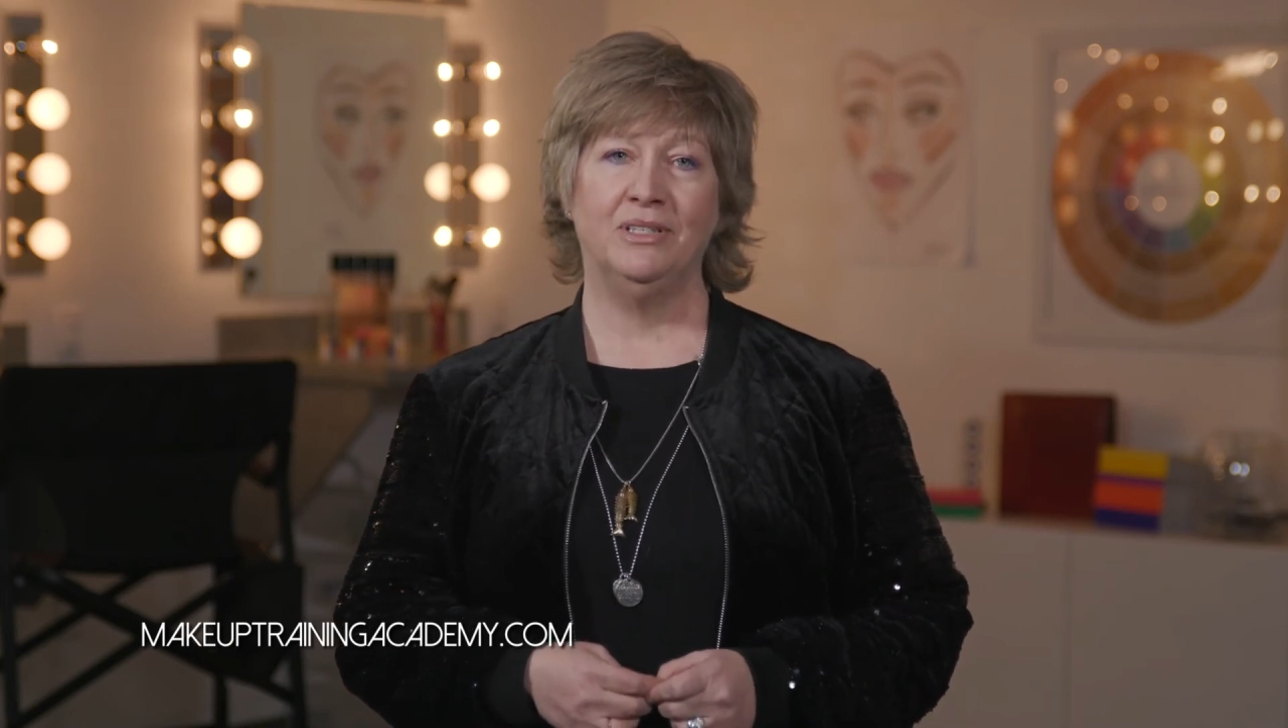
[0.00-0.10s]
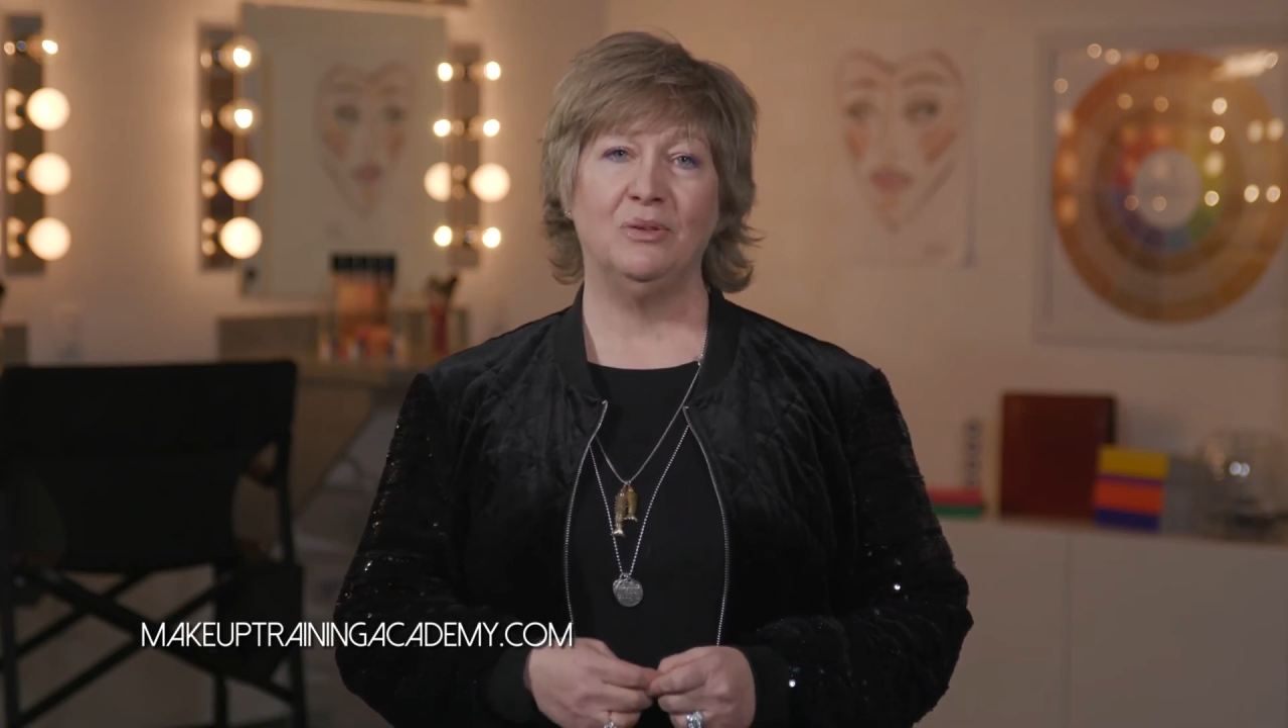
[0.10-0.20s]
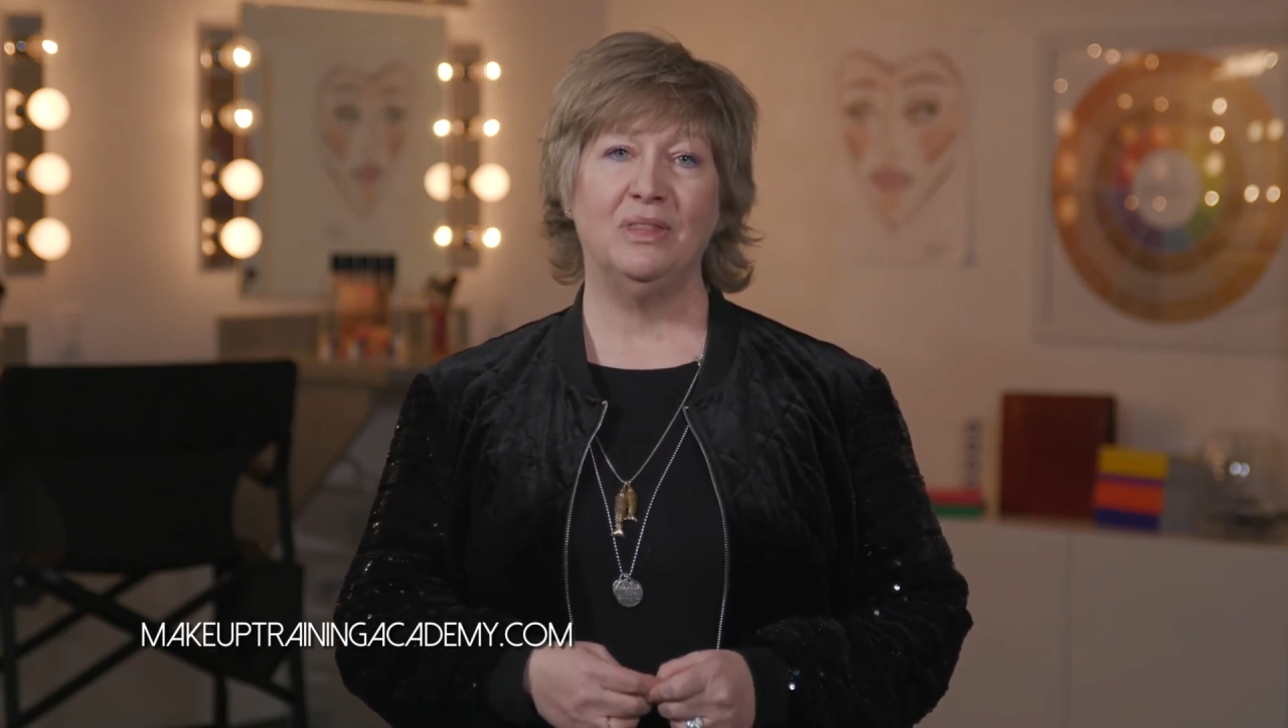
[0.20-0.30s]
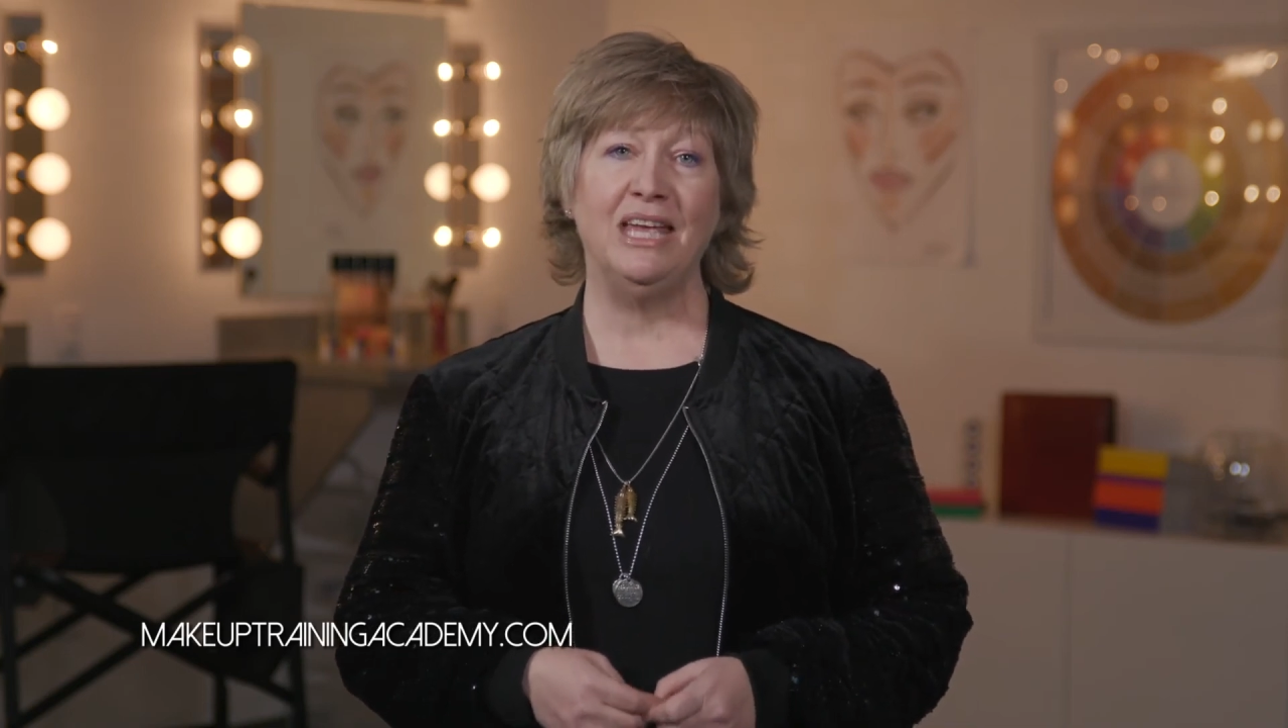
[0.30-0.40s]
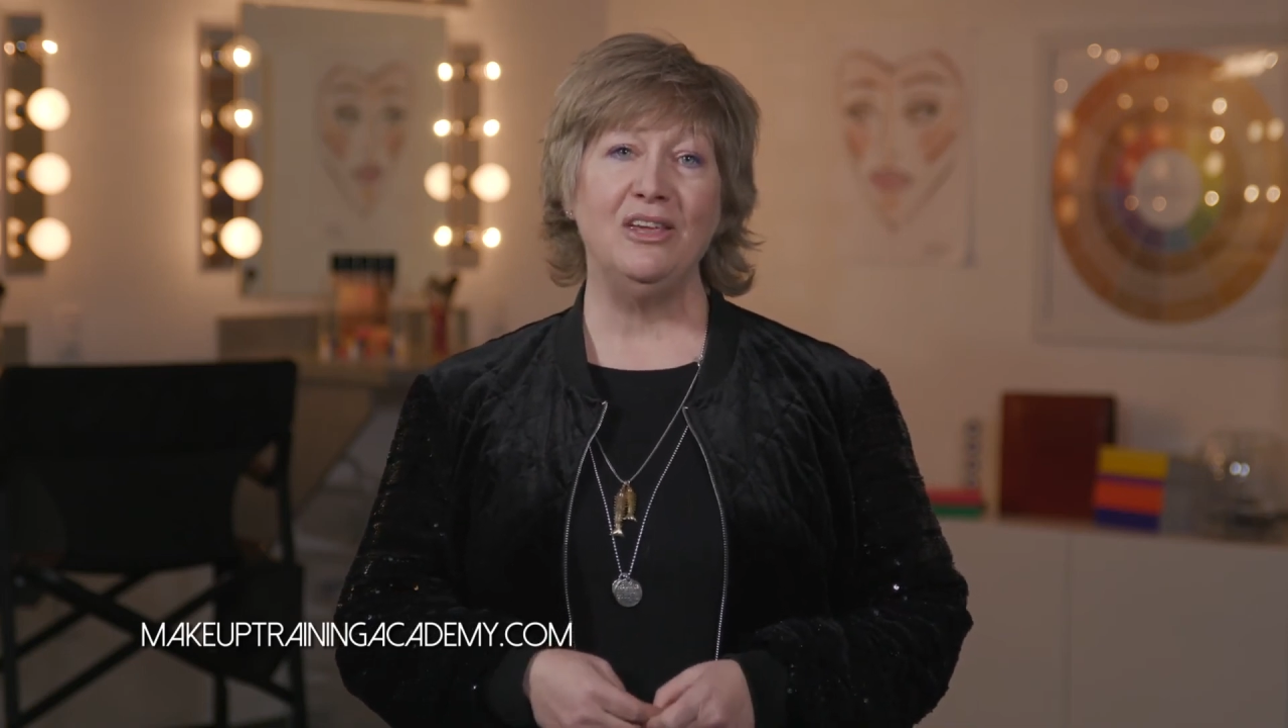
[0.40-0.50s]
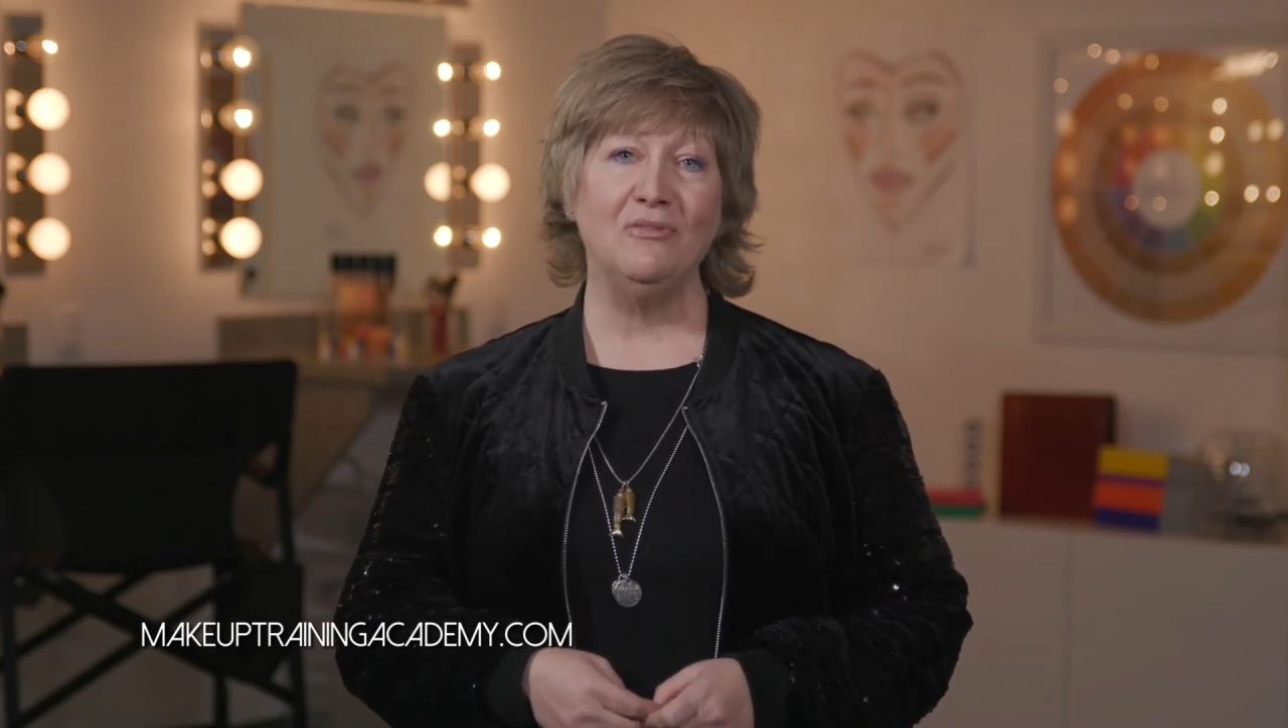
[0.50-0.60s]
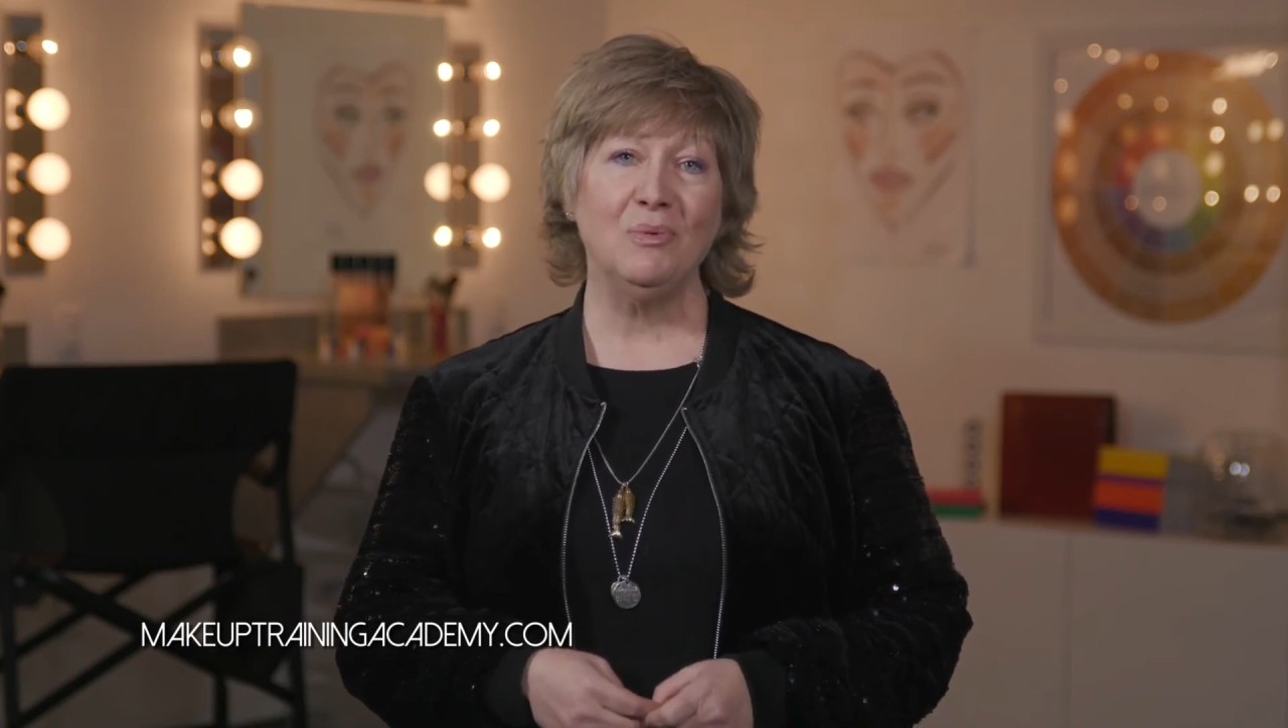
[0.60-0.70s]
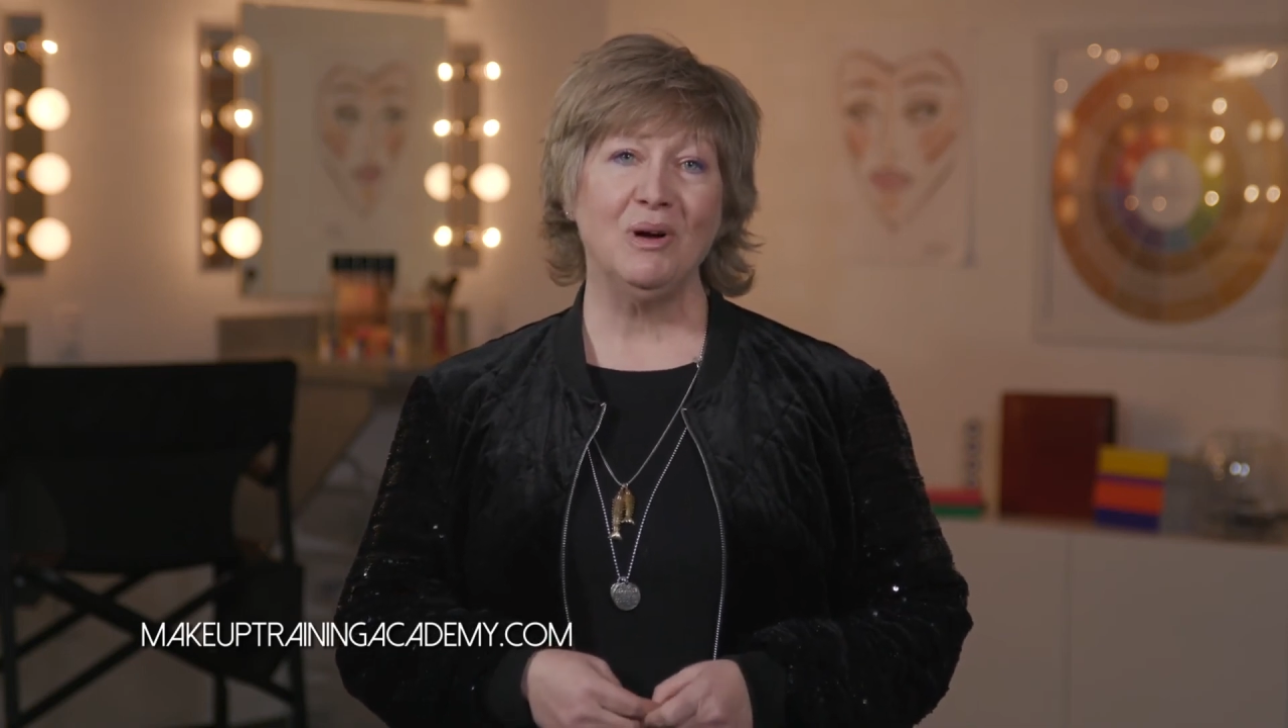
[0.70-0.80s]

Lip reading: So thank you for